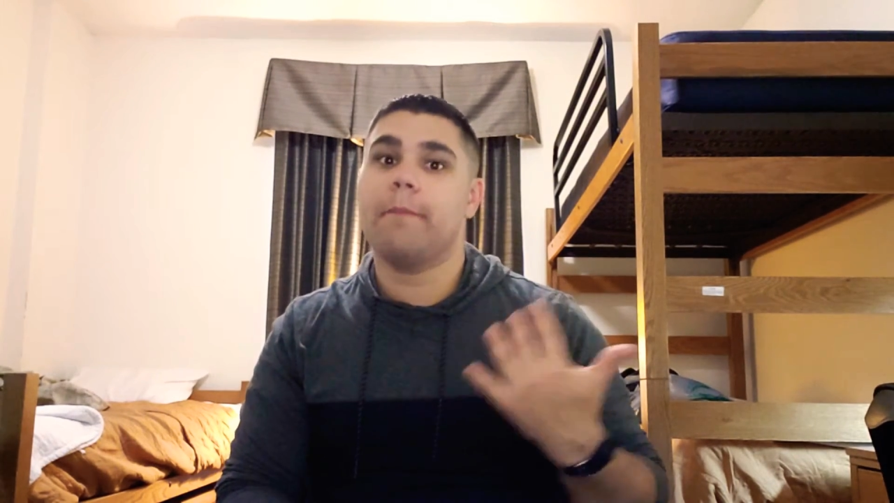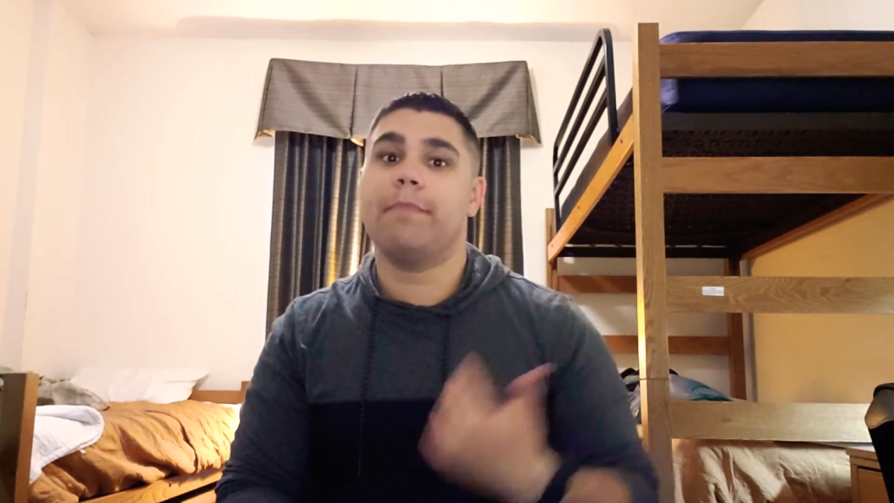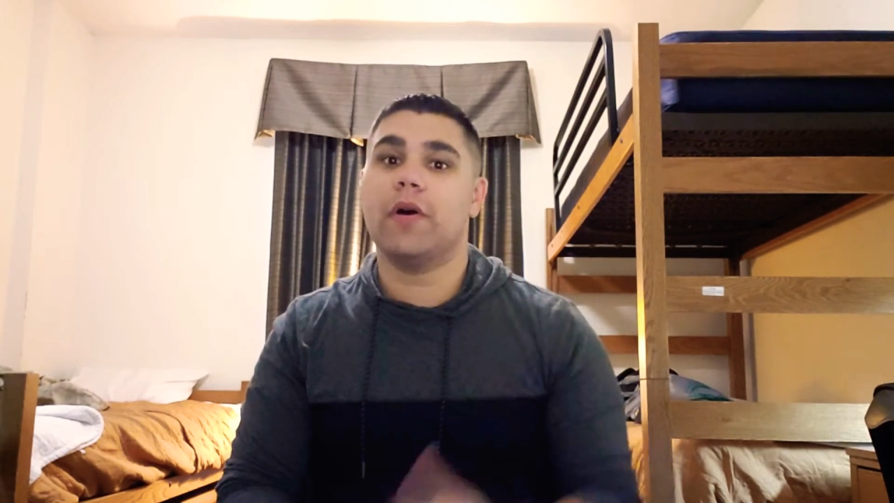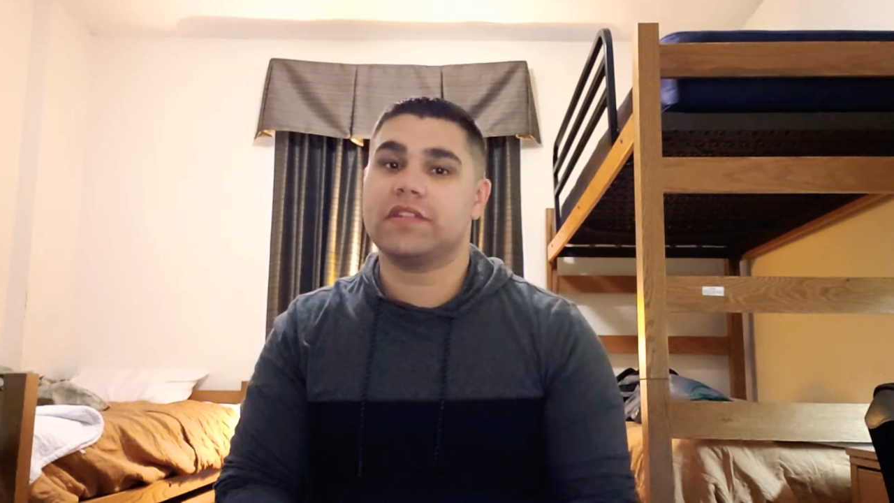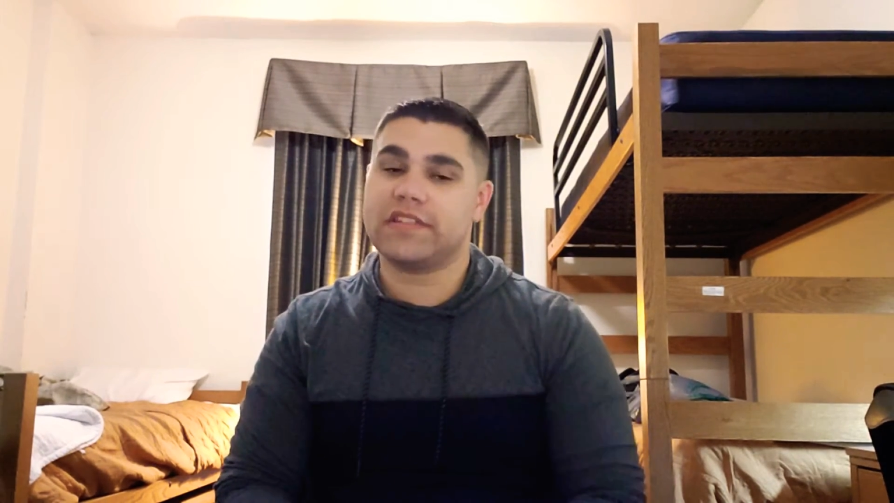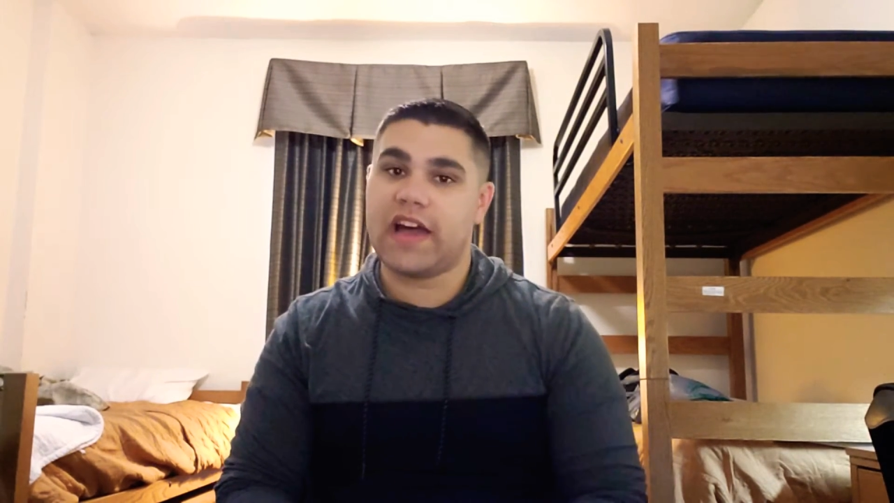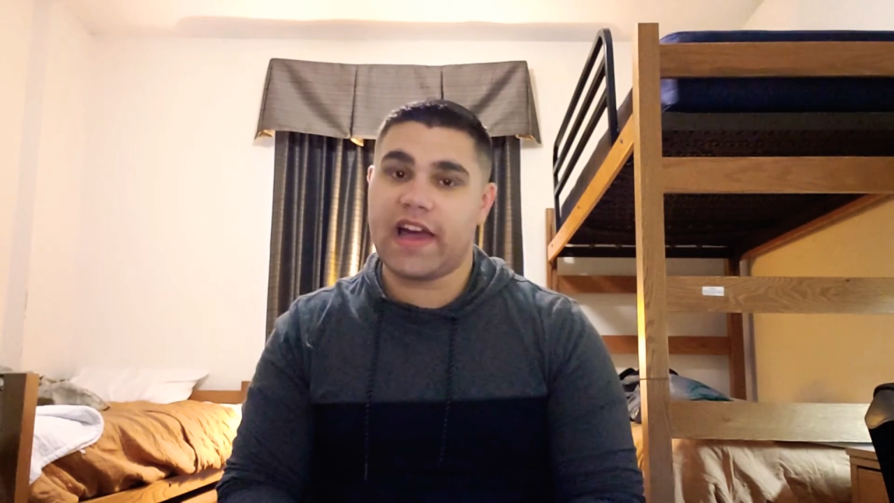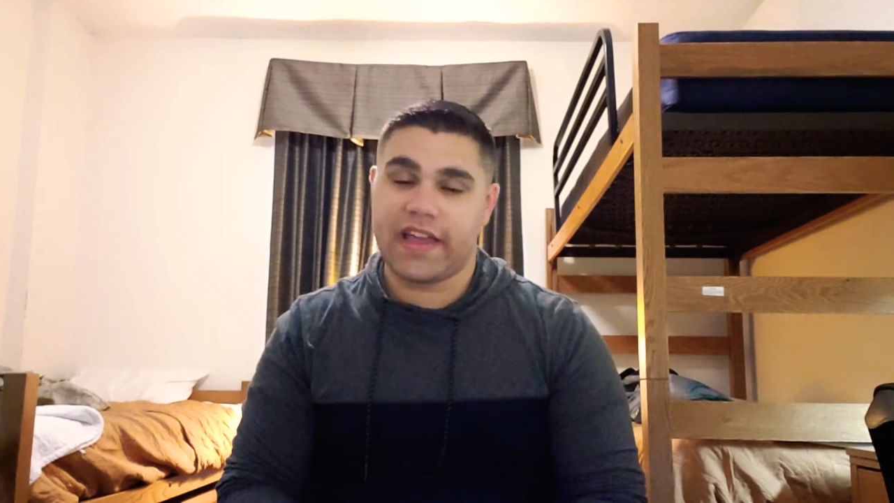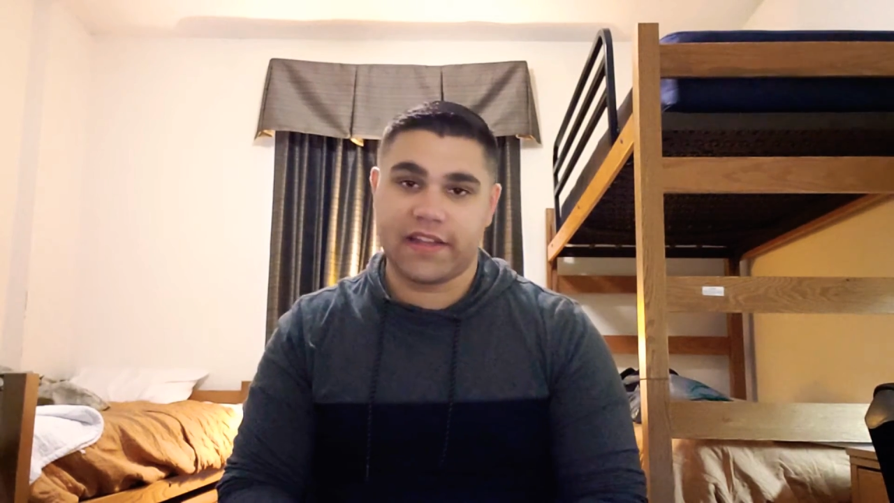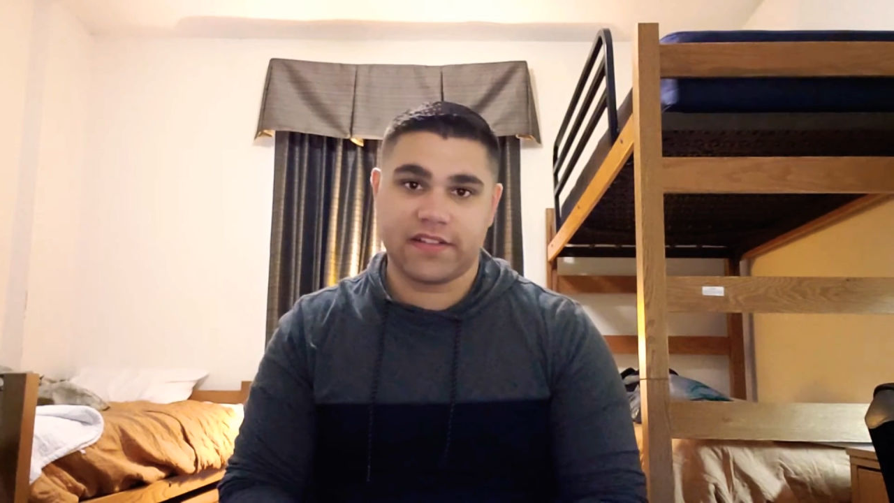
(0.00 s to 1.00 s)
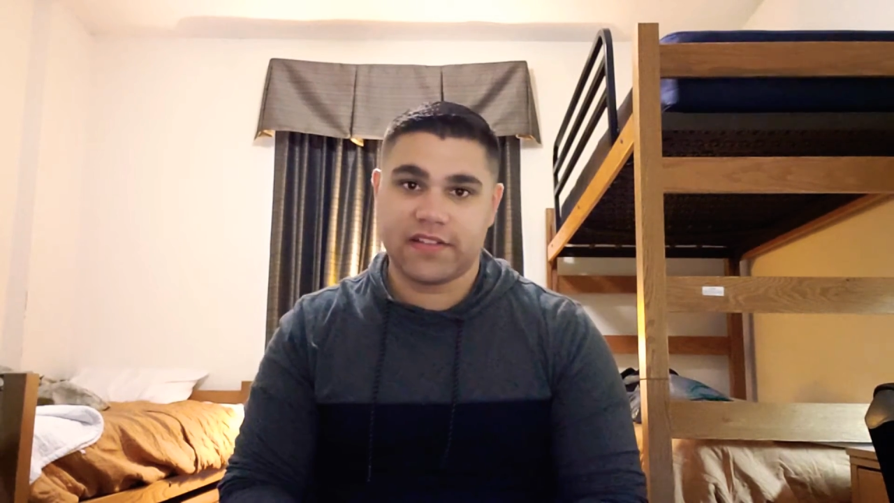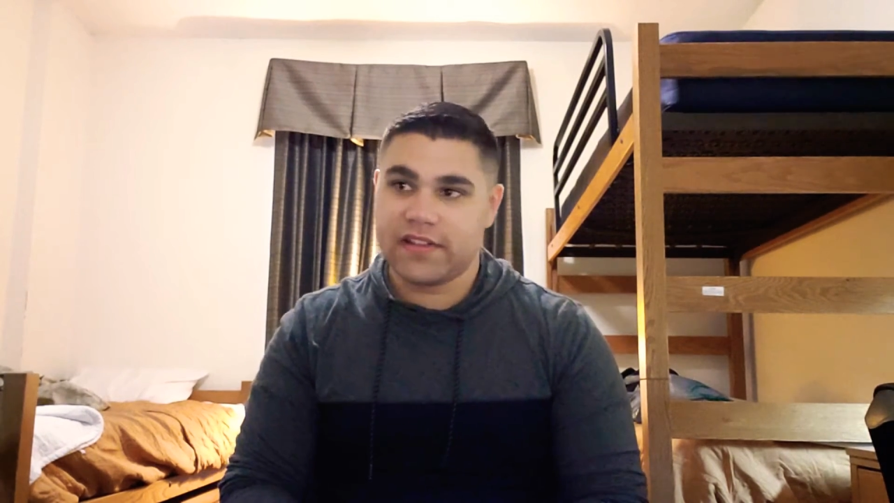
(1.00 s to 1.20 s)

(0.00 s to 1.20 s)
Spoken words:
eye.